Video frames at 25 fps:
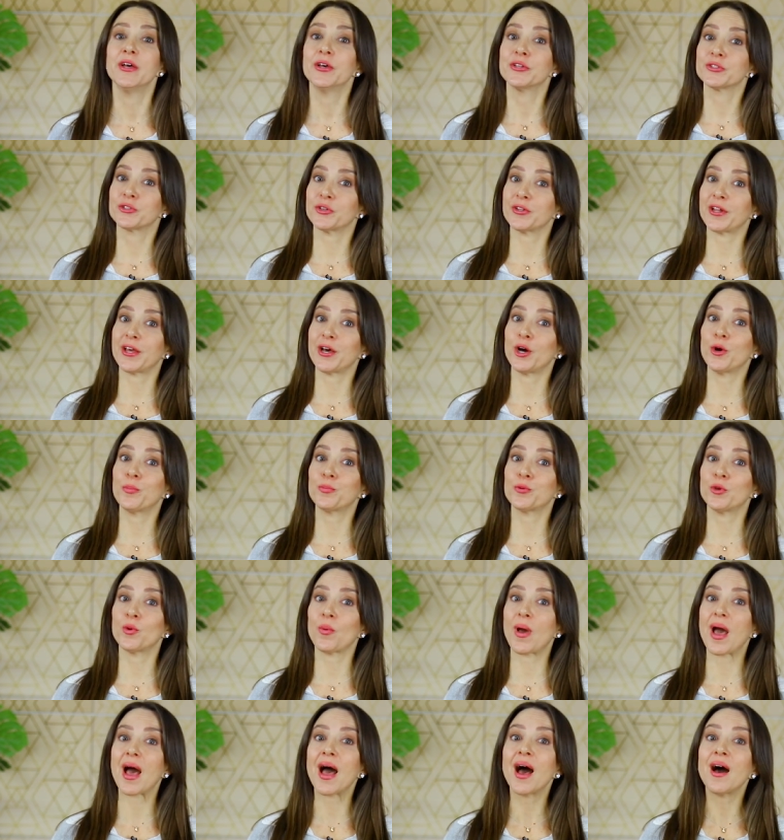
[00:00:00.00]
So, to help
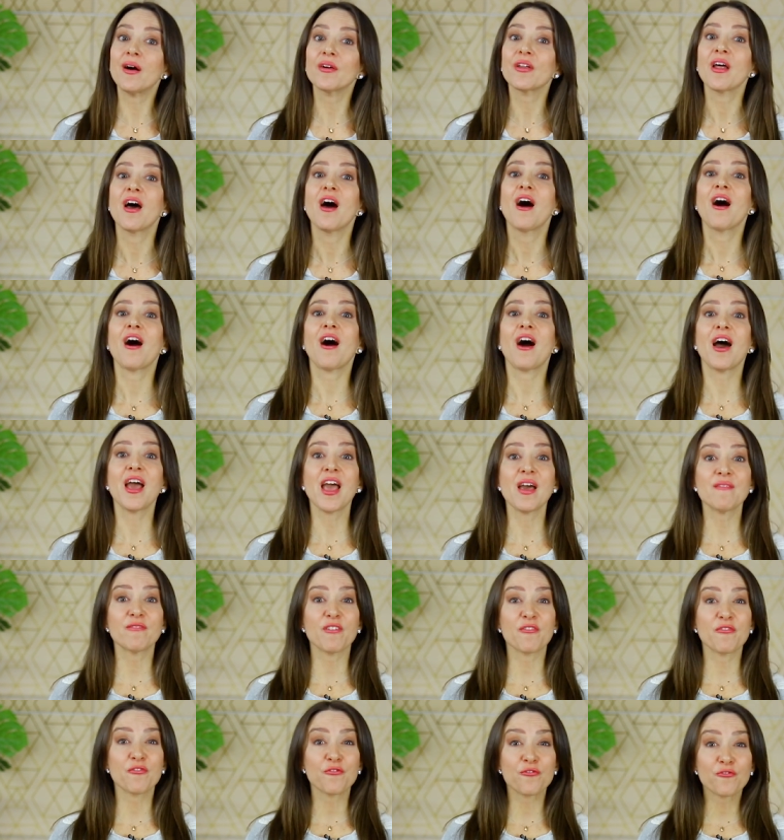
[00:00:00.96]
you out, I
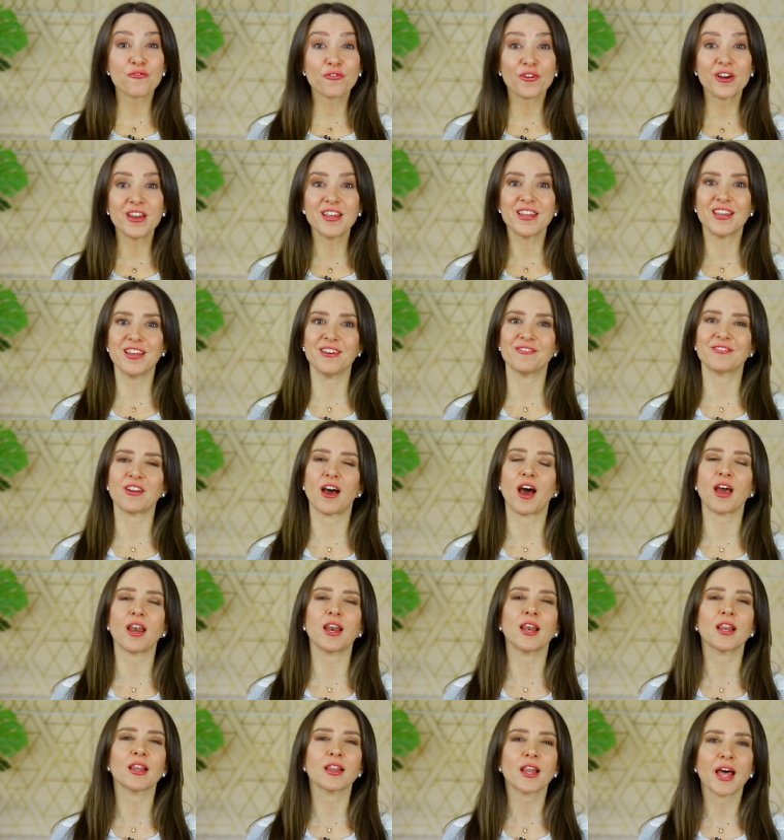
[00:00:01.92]
have a free gift
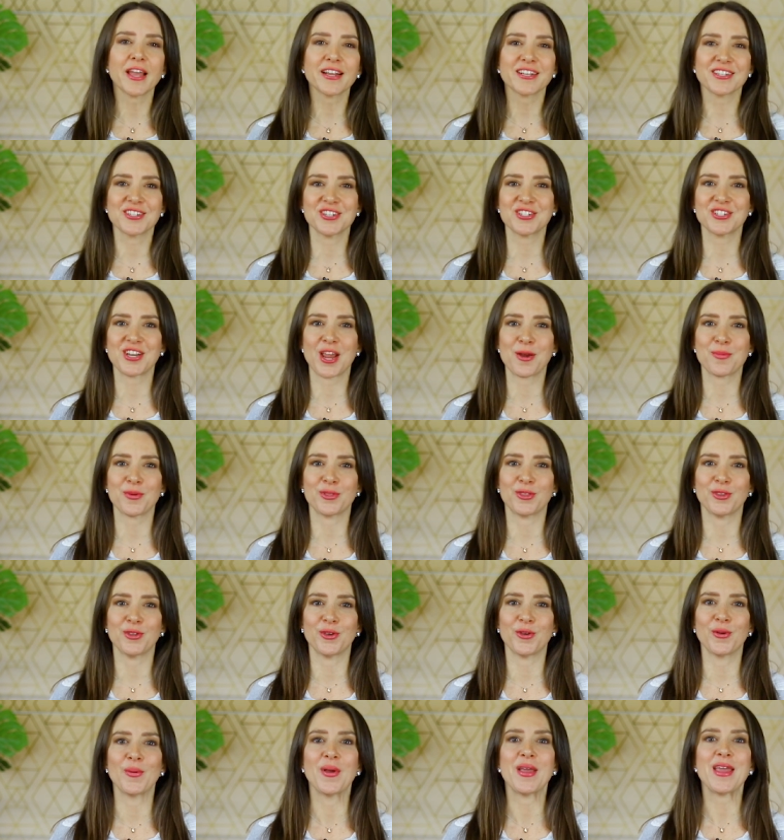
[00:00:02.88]
I'd like to share with
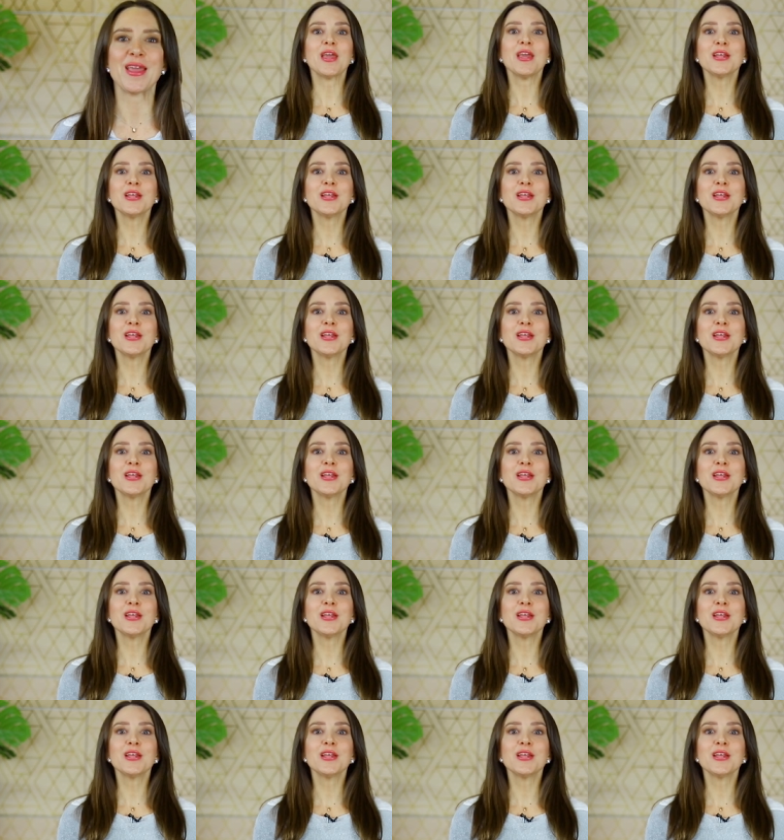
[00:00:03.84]
you.